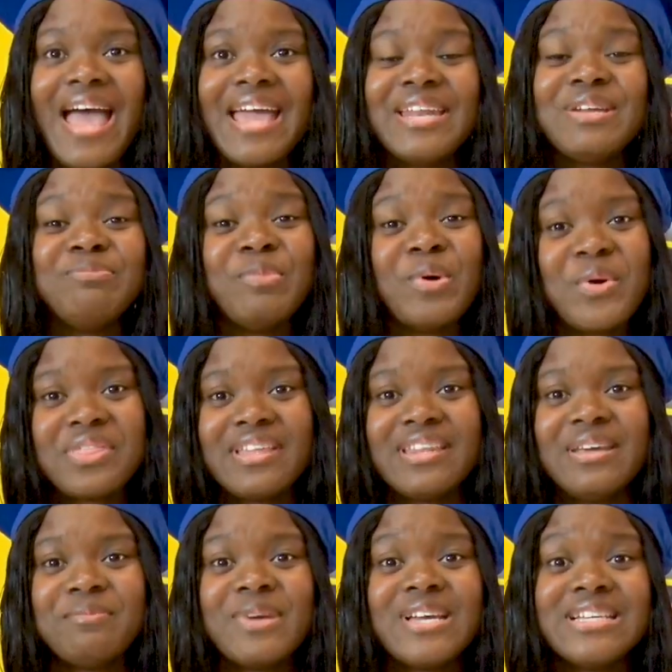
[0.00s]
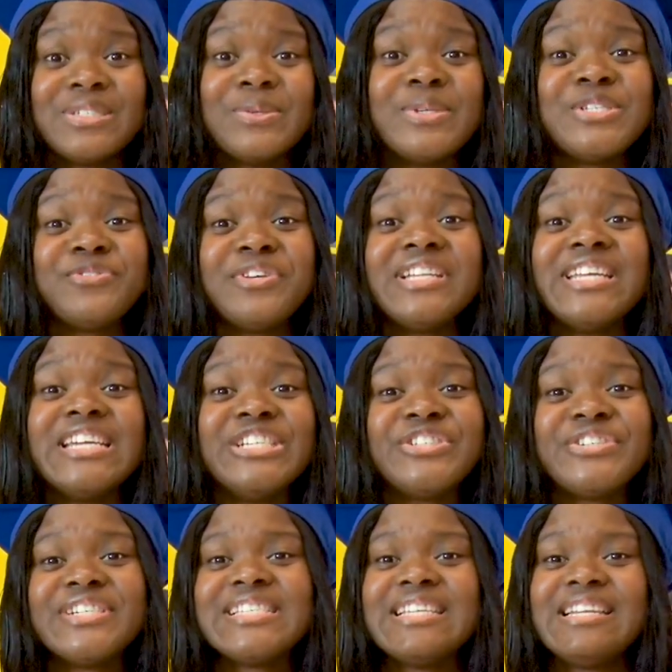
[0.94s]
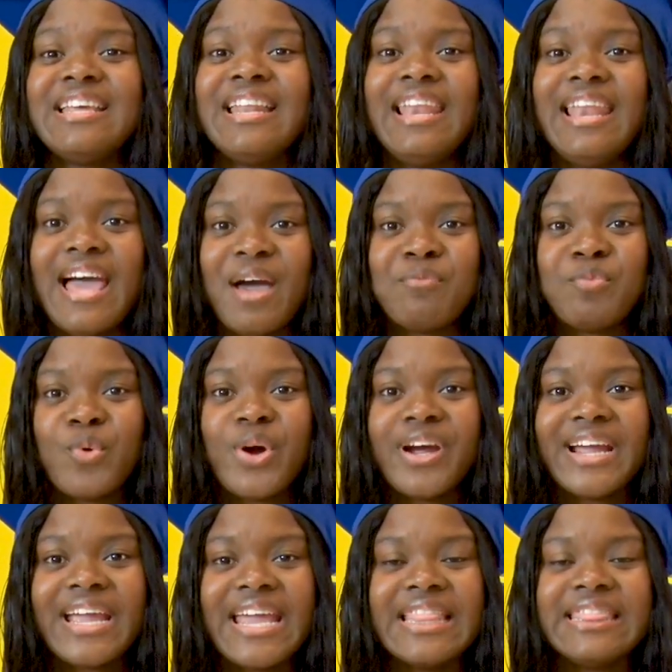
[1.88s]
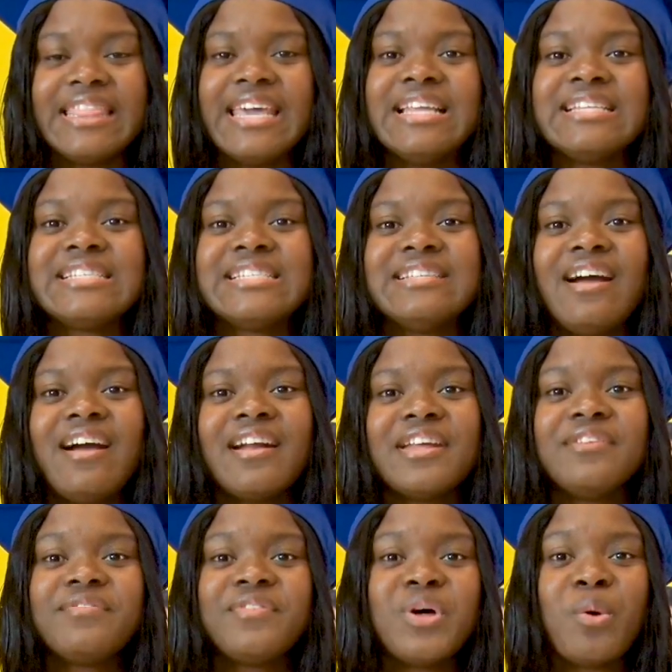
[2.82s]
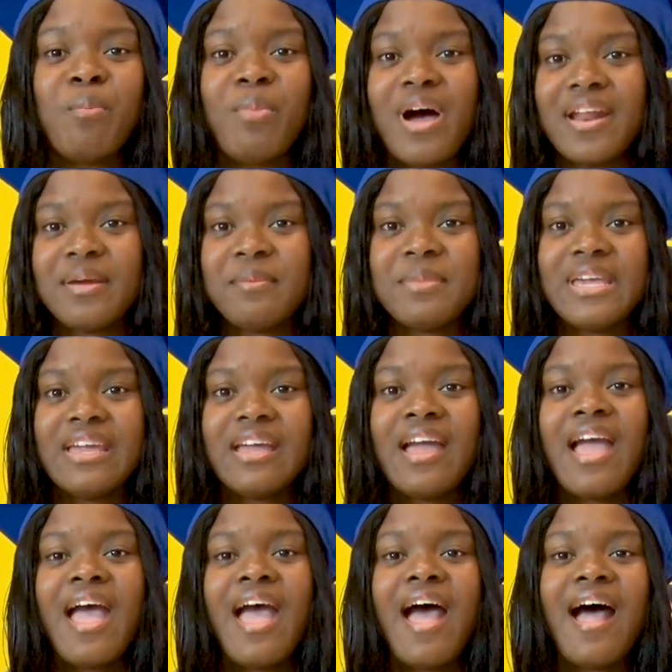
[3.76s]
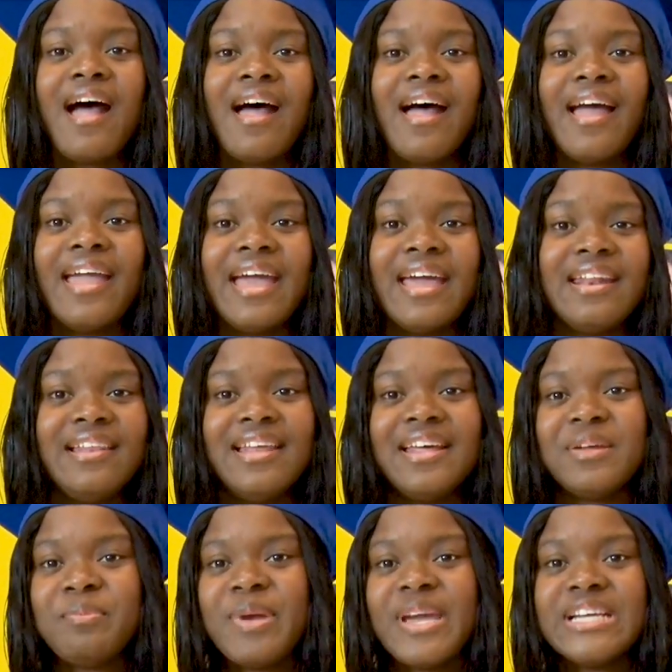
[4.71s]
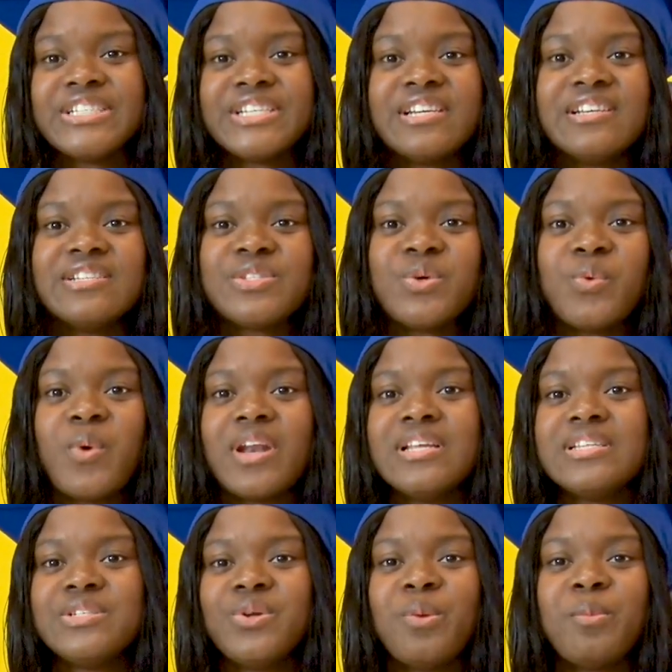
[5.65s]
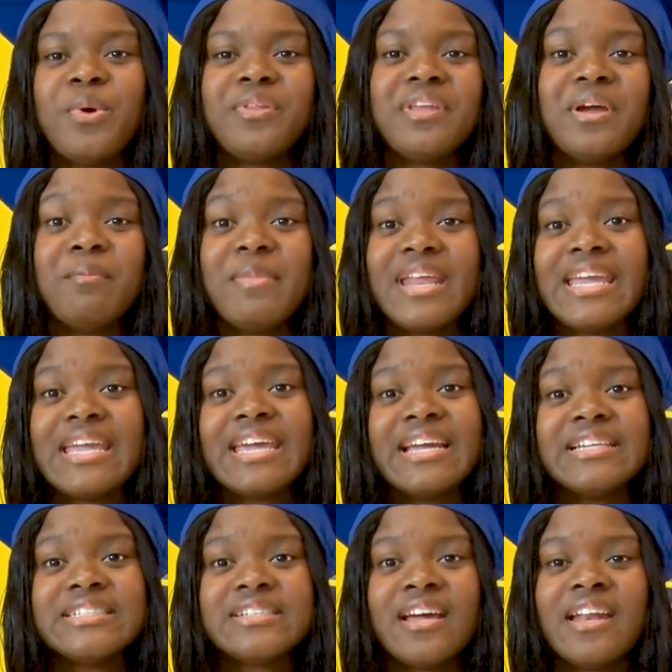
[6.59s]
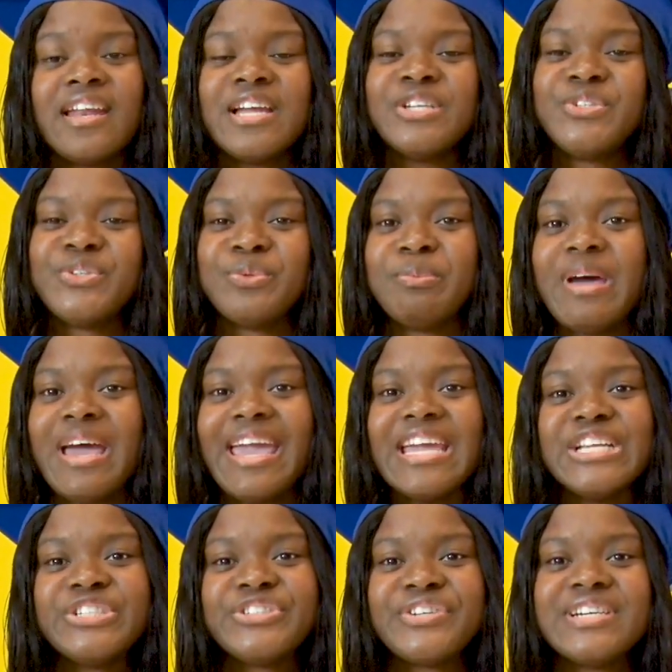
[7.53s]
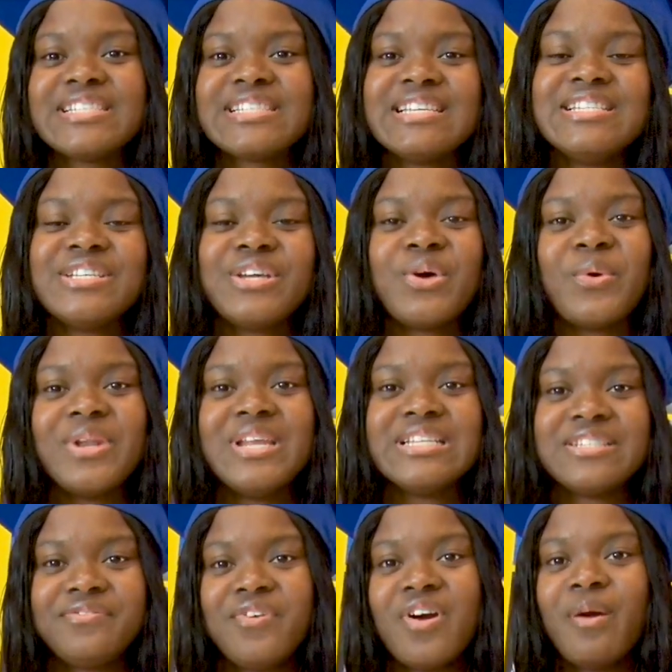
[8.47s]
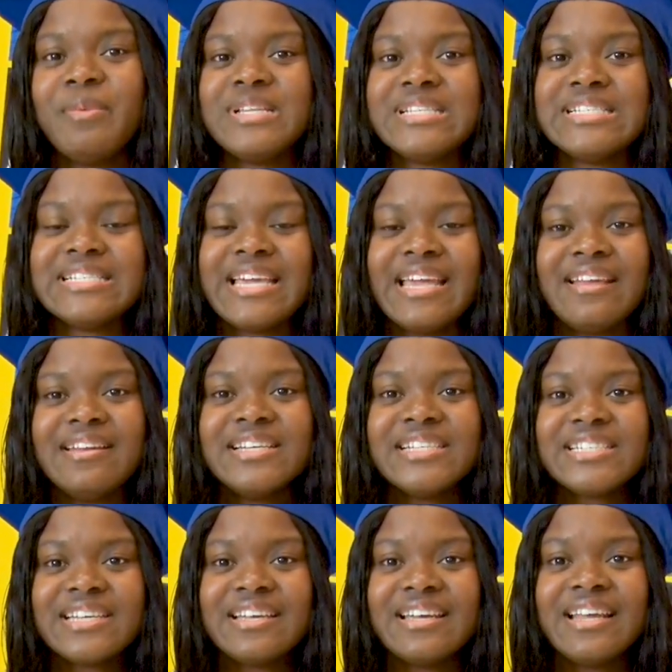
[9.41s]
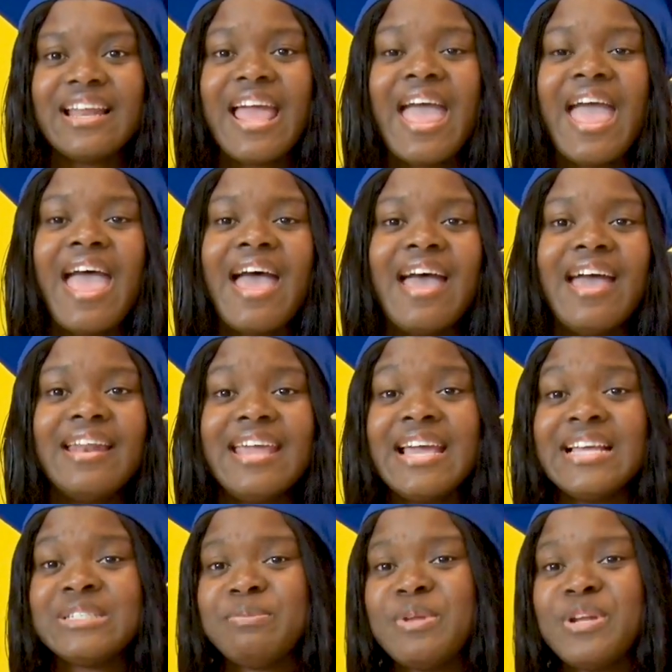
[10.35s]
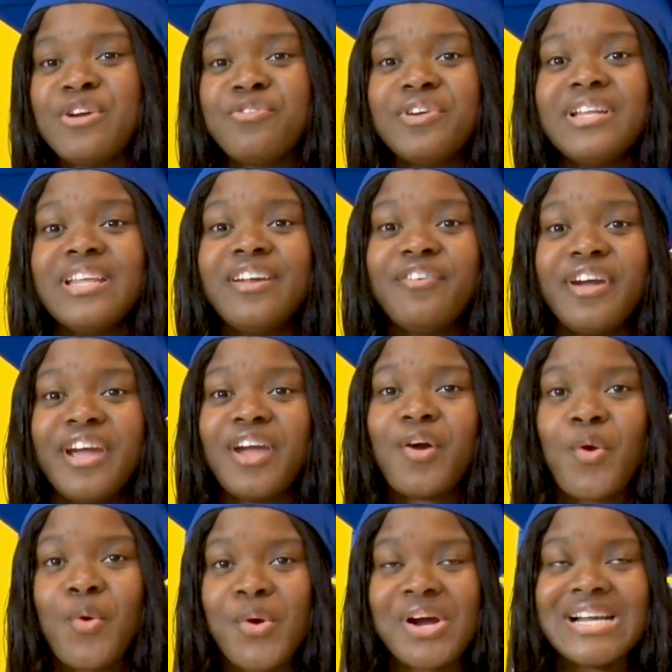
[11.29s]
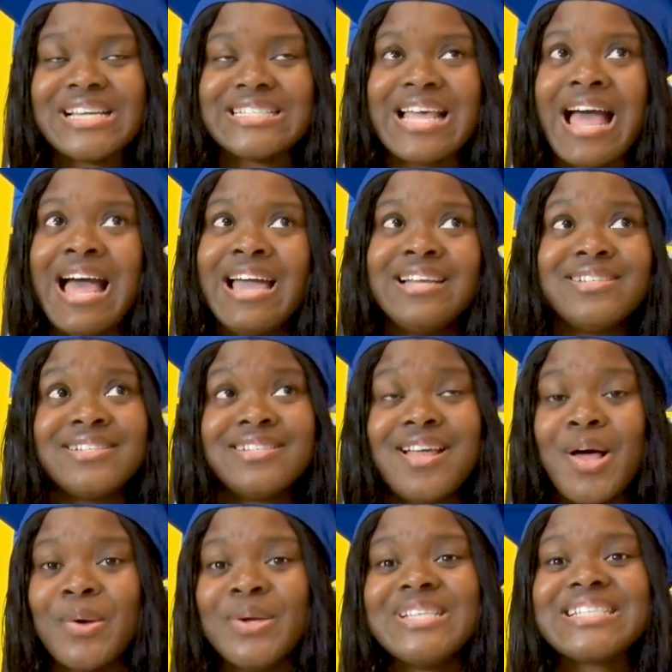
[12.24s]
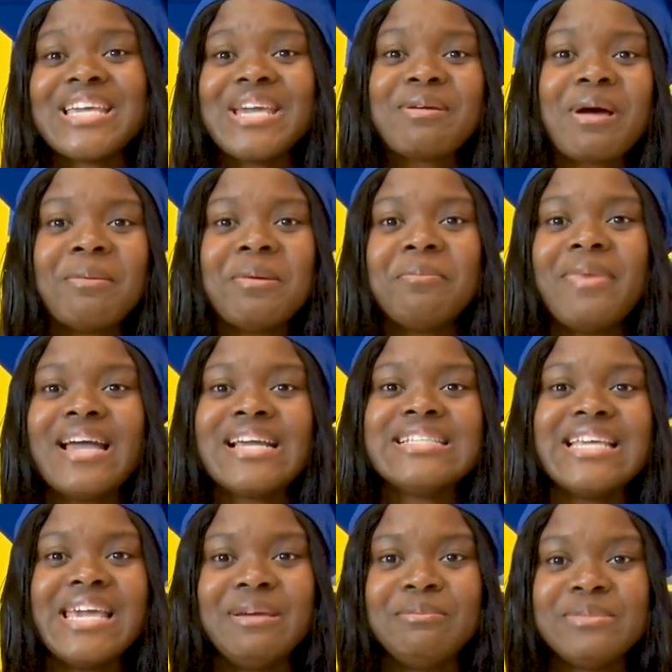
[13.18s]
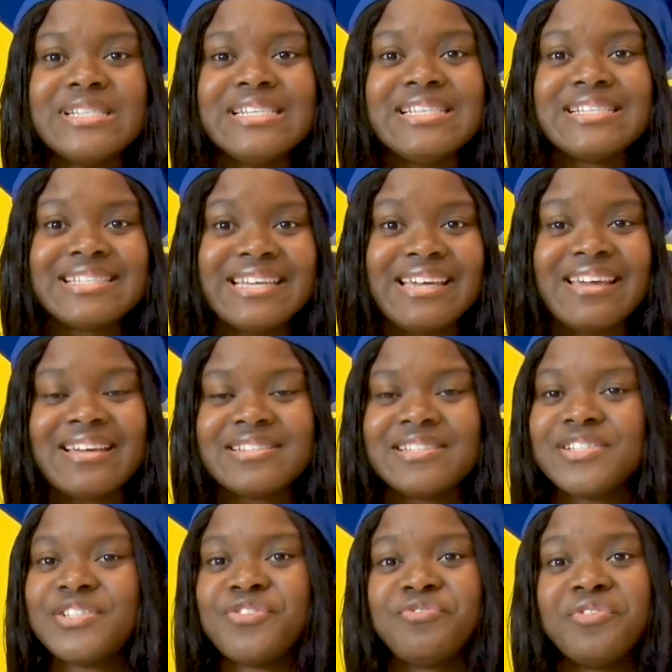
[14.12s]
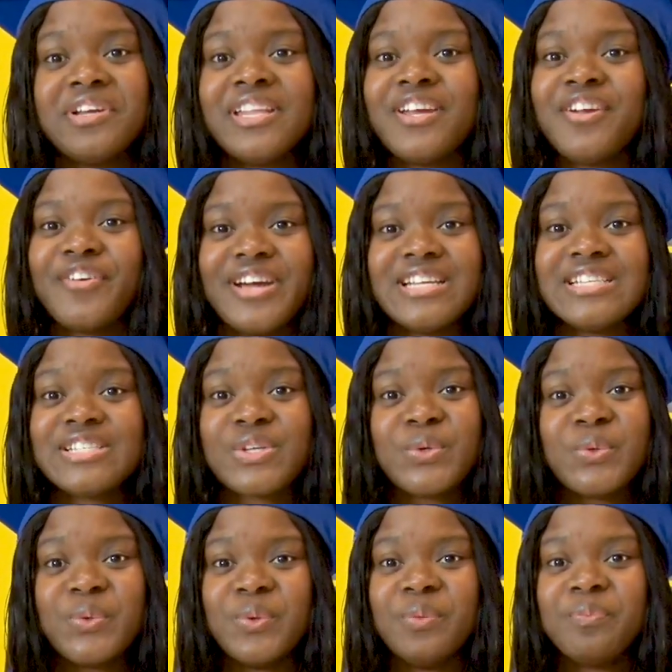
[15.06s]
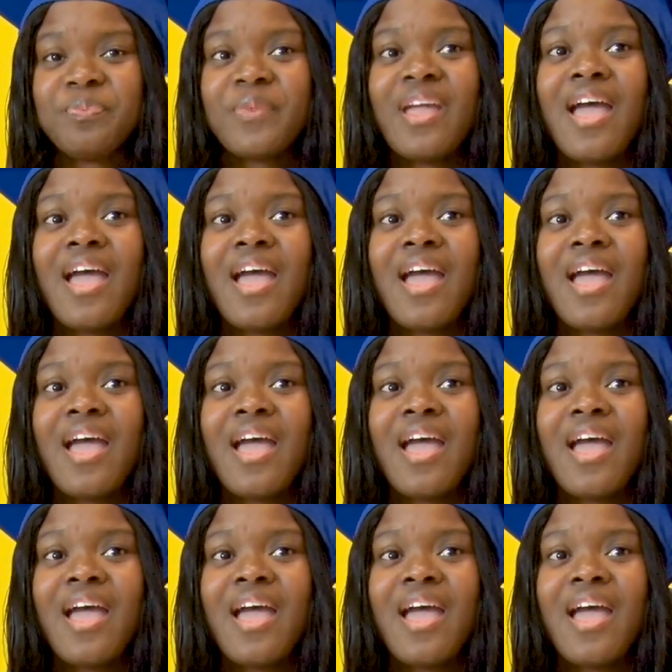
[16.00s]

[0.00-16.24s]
I did both of them because I was really interested in lab work and then starting phlebotomy. I had a lot of patients who wanted to know about their medication. It drew my interest into going into pharmacy technician and it has been a really great course. I just always keep coming back to MTC because it's a really great school.